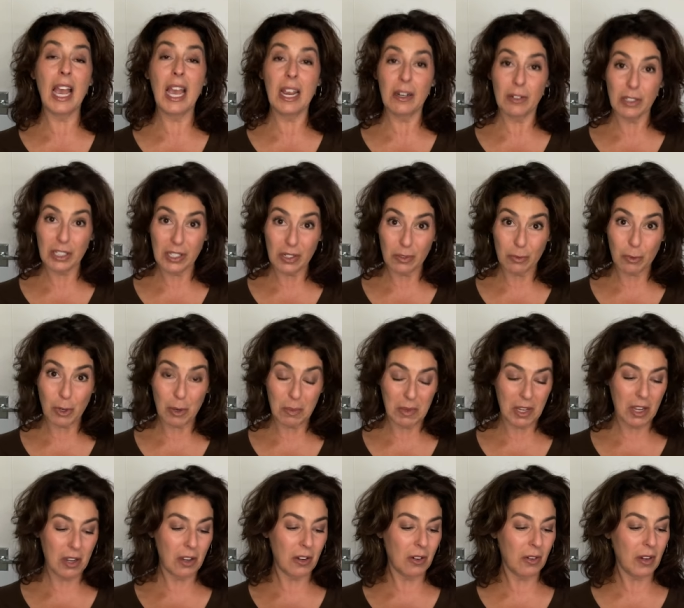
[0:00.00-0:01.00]
Iris and
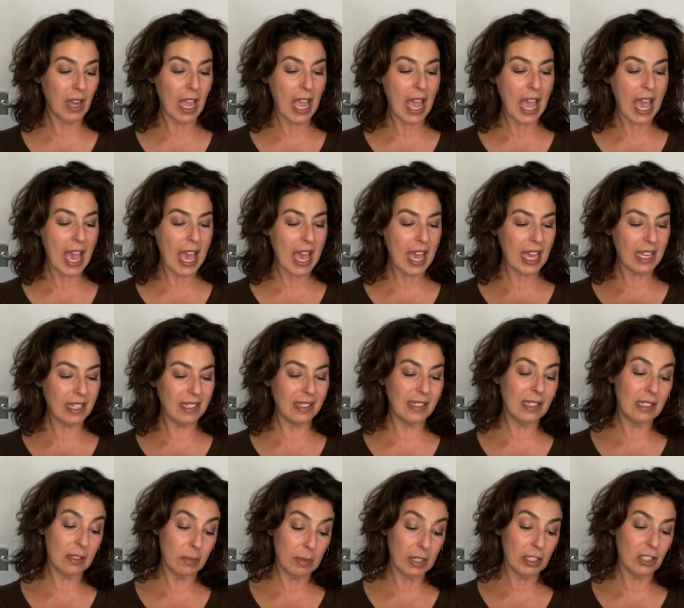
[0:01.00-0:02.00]
Romeo has
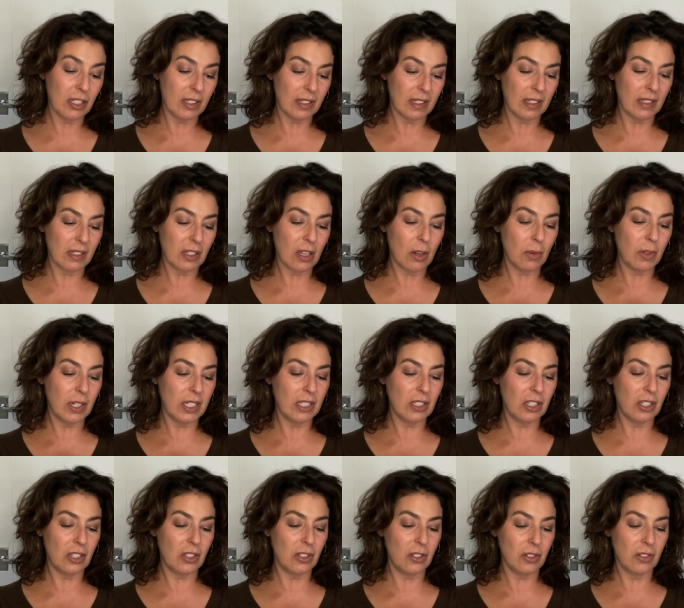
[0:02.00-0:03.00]
as much as it's going
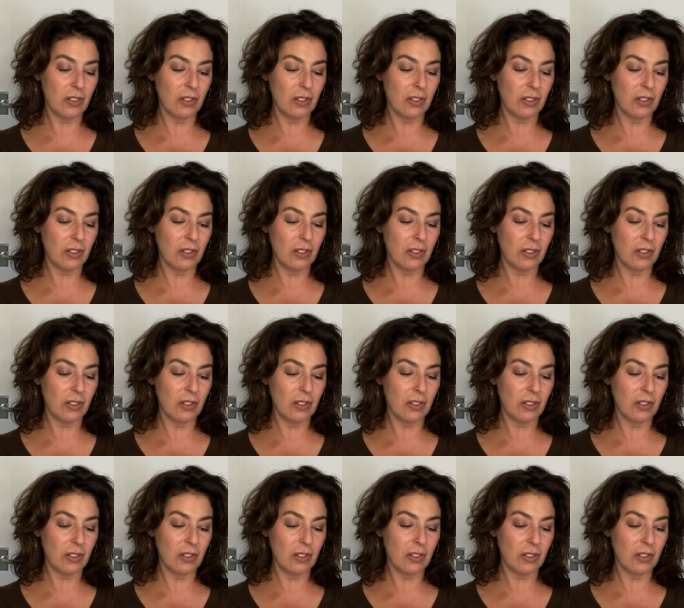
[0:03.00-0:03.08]
to.